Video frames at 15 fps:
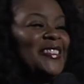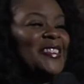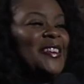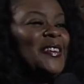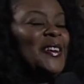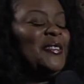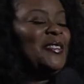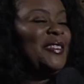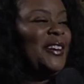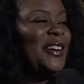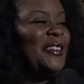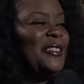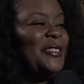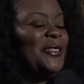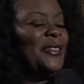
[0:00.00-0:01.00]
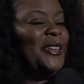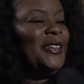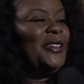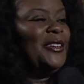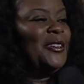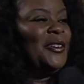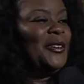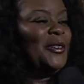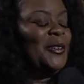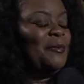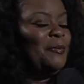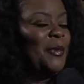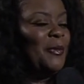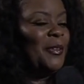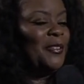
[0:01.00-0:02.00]
So I'm trying to
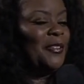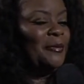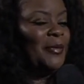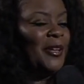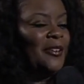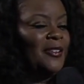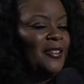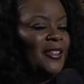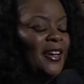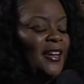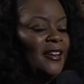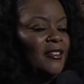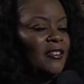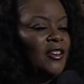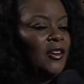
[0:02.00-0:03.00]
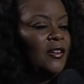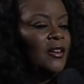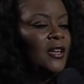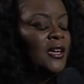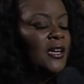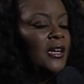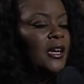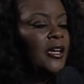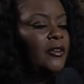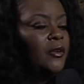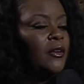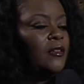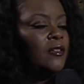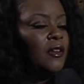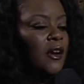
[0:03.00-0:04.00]
make myself better at that. And so in
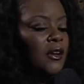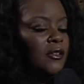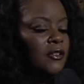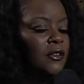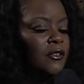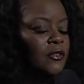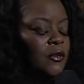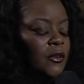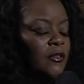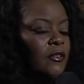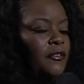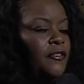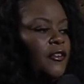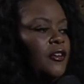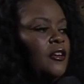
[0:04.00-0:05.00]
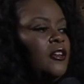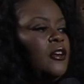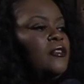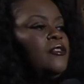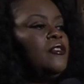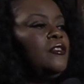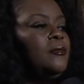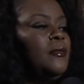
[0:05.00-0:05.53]
order to feel closer to